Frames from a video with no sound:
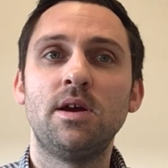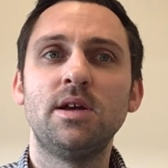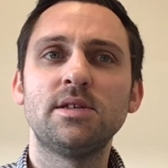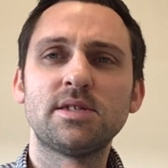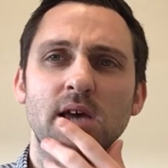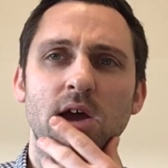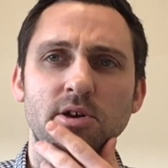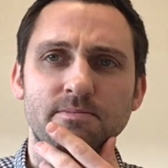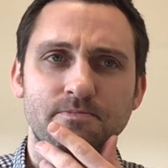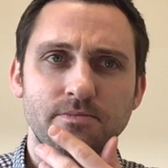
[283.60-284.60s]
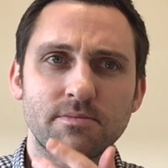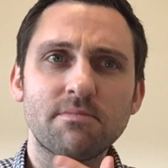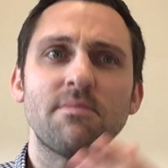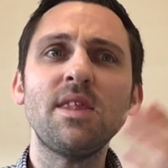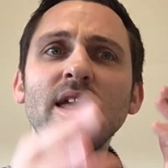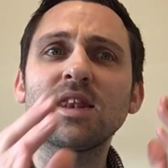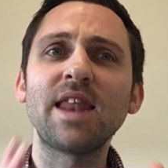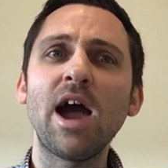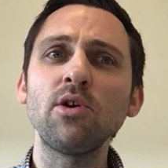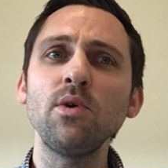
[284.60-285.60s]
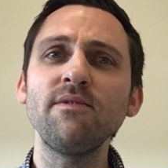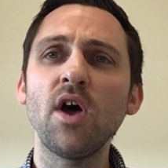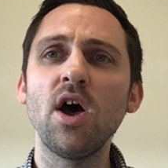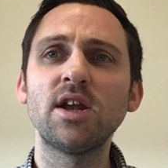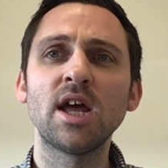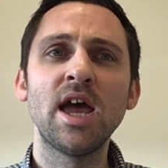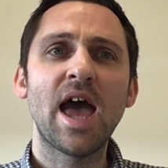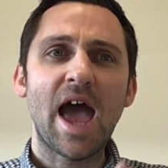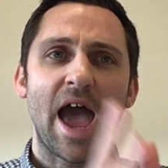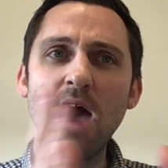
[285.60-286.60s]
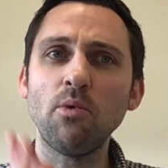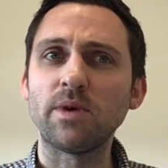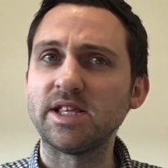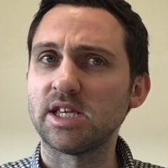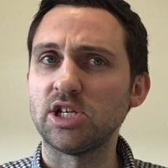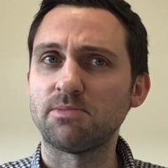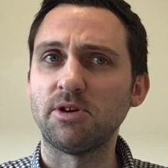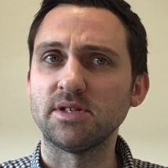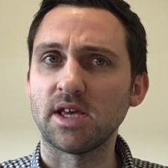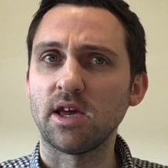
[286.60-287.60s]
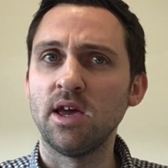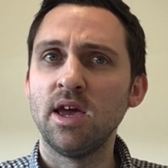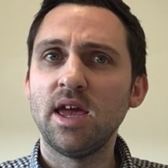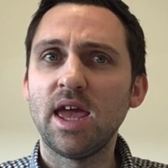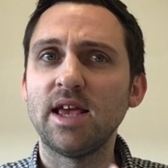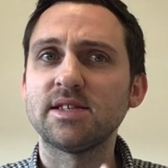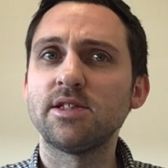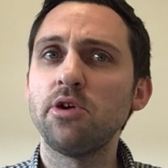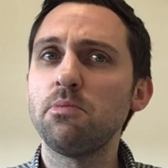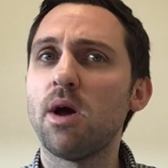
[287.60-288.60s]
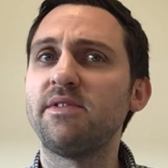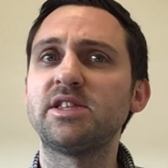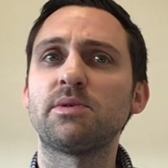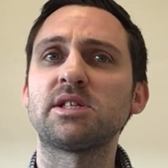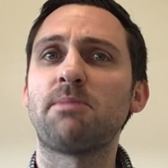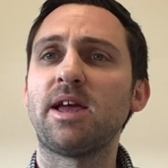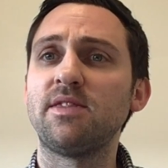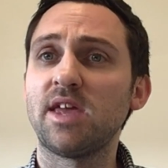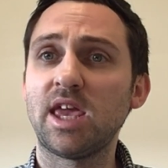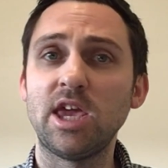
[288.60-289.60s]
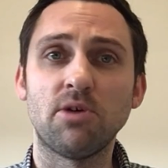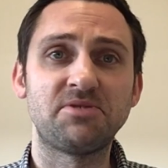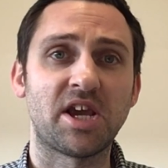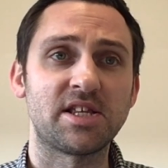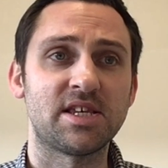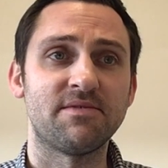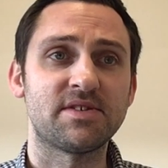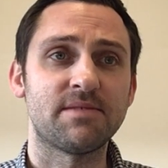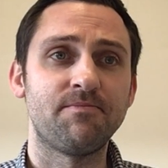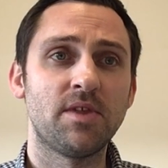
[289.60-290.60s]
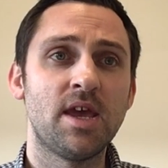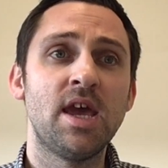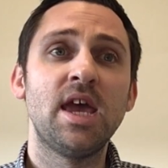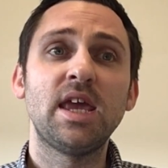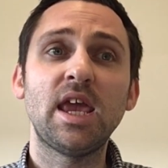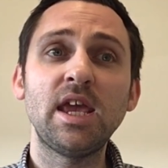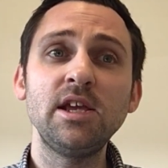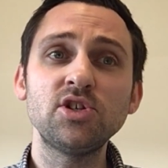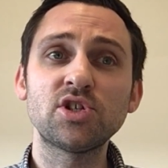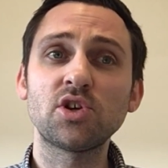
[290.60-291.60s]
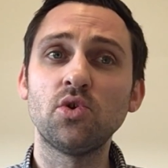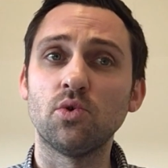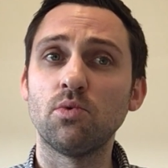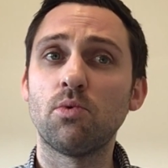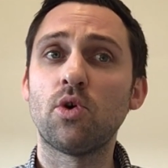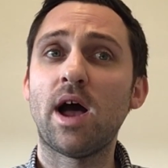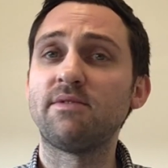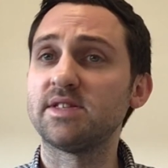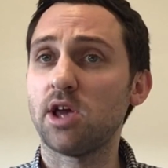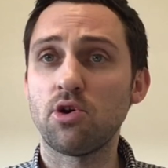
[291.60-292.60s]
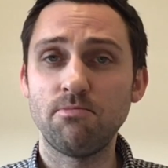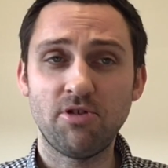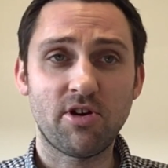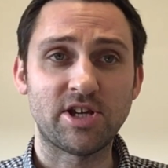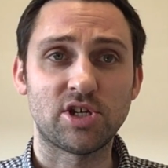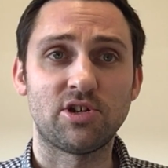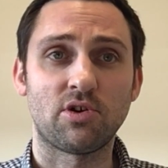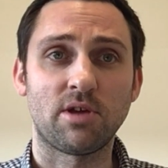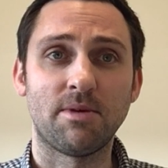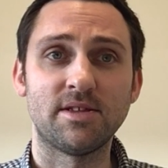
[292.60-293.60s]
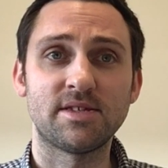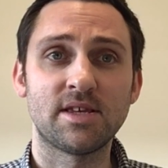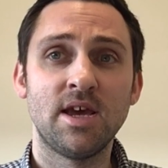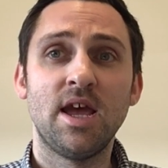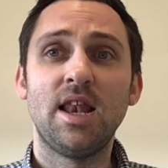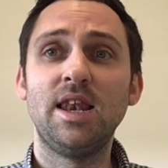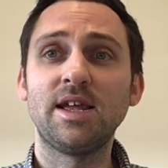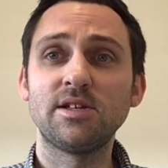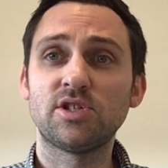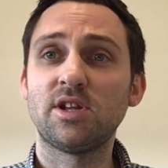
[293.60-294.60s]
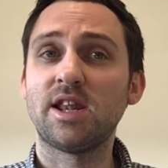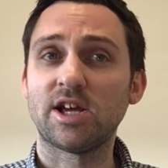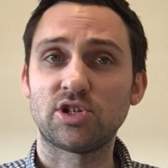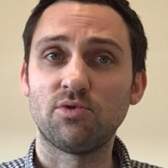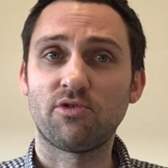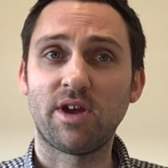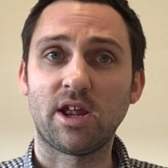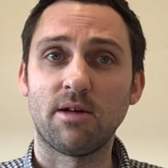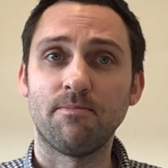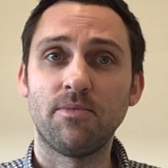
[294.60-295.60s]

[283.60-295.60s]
So, now you have heard how we teach music, it is noteworthy to explain the key objectives. Each school will have its own progression documents linked to the national curriculum.